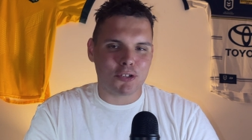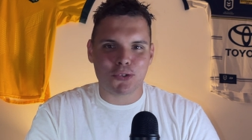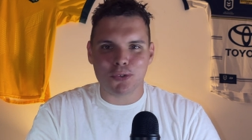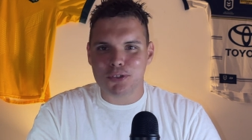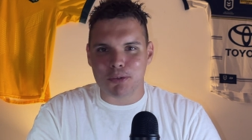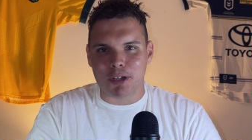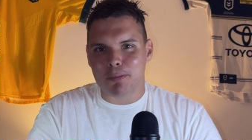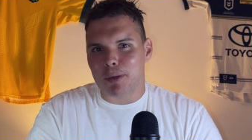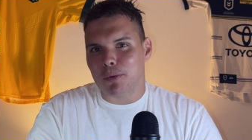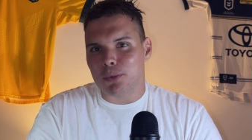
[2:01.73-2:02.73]
sure too many
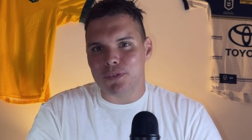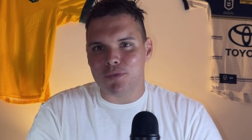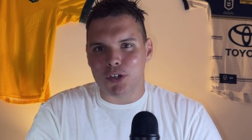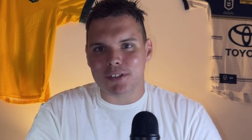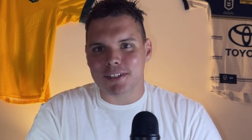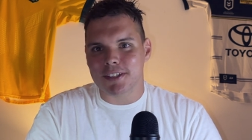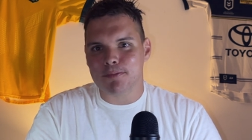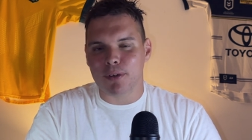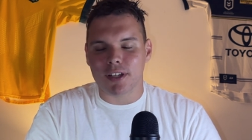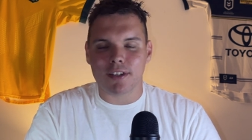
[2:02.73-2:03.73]
people would have noticed this,
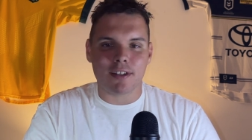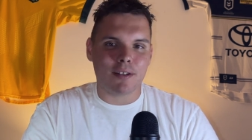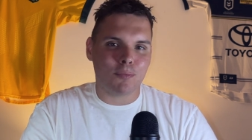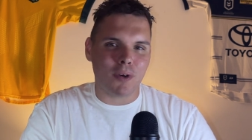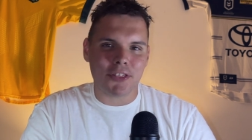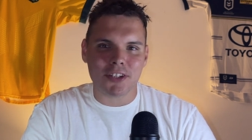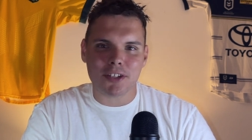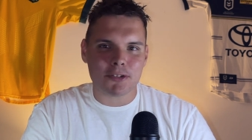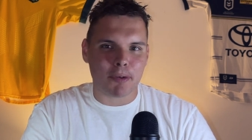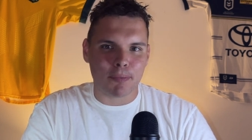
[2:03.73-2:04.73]
but one thing the
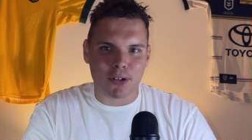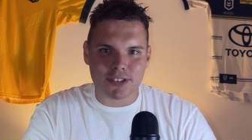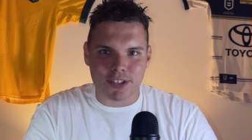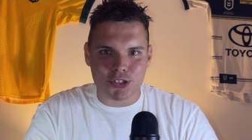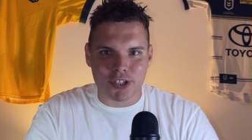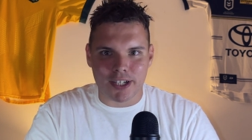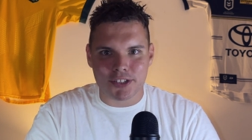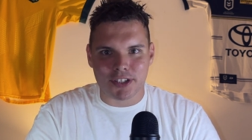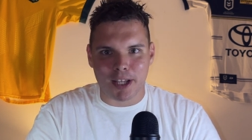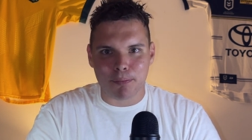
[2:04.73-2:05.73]
Springboks did change
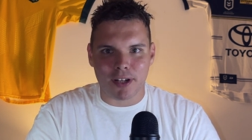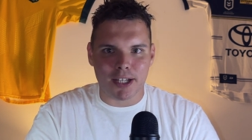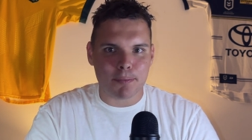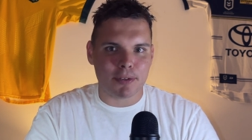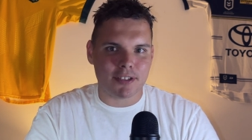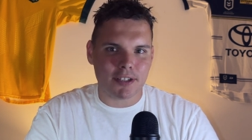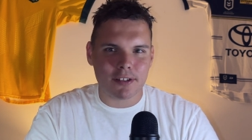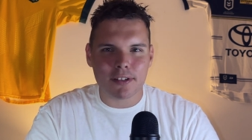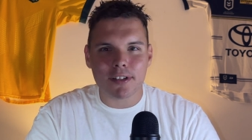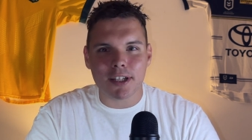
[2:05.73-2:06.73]
in their play,
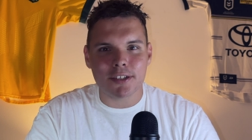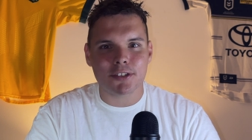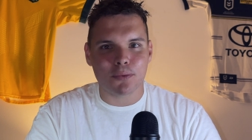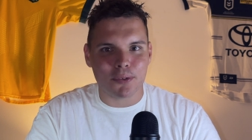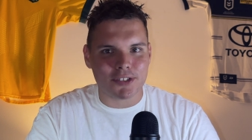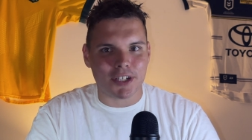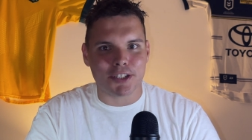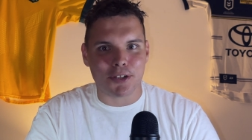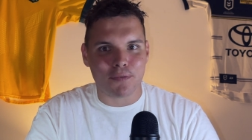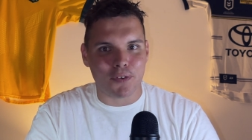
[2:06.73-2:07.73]
particularly towards the end
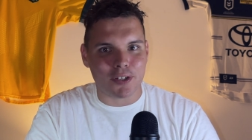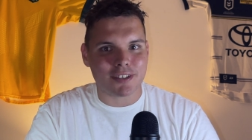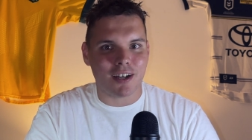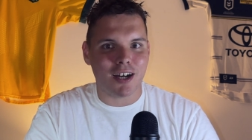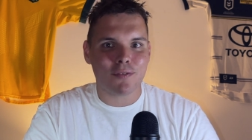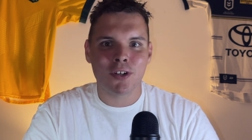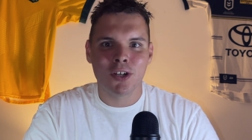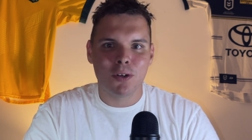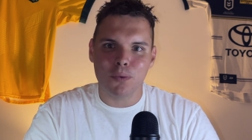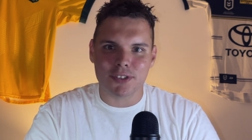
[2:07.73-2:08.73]
of the first half,
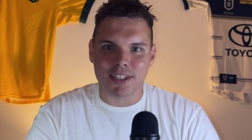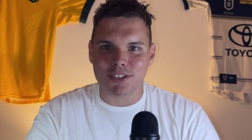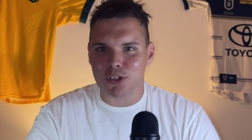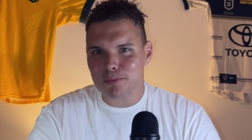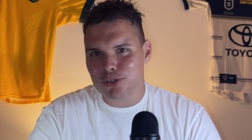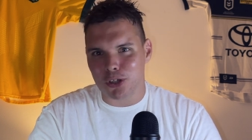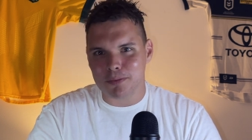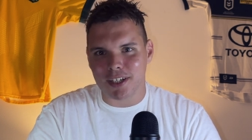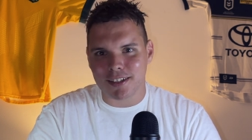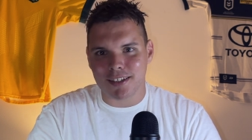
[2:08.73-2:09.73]
was they stopped chop
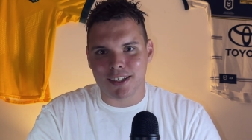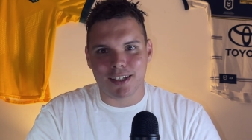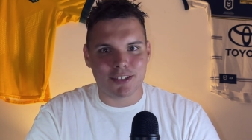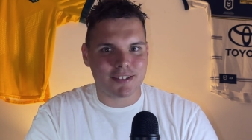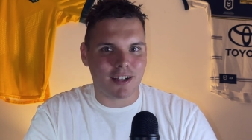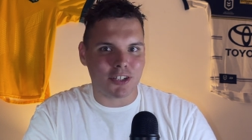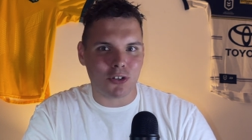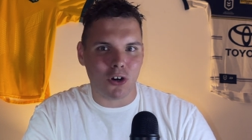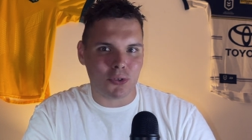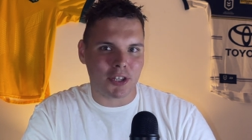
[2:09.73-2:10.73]
tackling and started
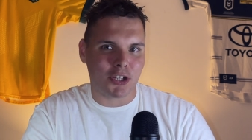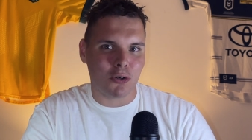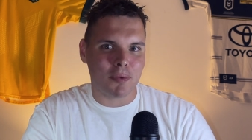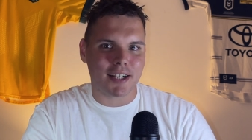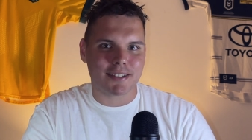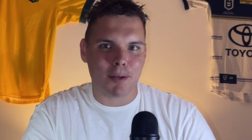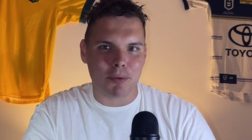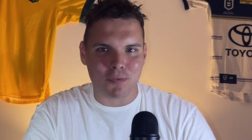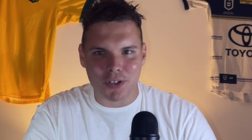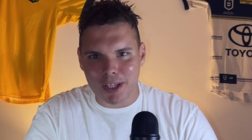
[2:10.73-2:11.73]
holding the All Blacks up
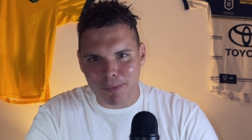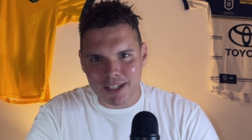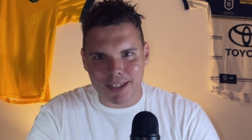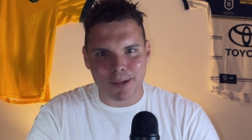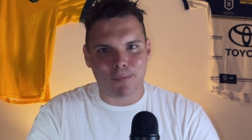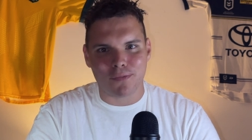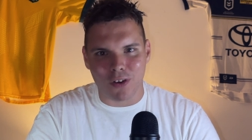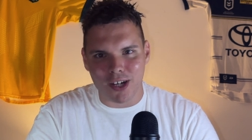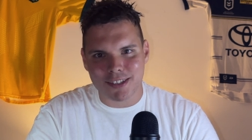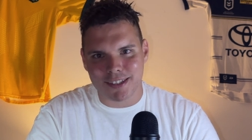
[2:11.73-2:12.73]
and really making them
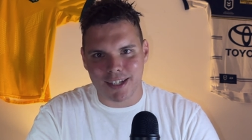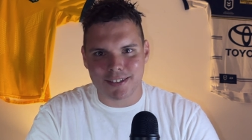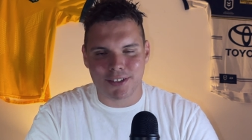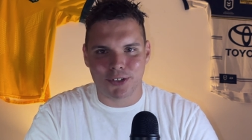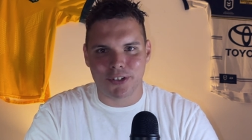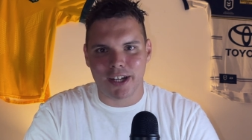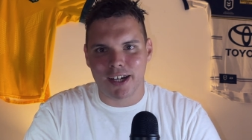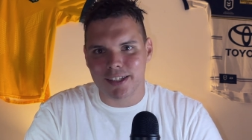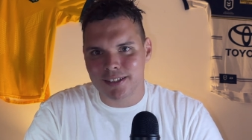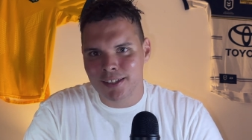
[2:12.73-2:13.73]
fight to get to the
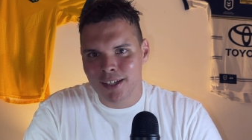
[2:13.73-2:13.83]
ground,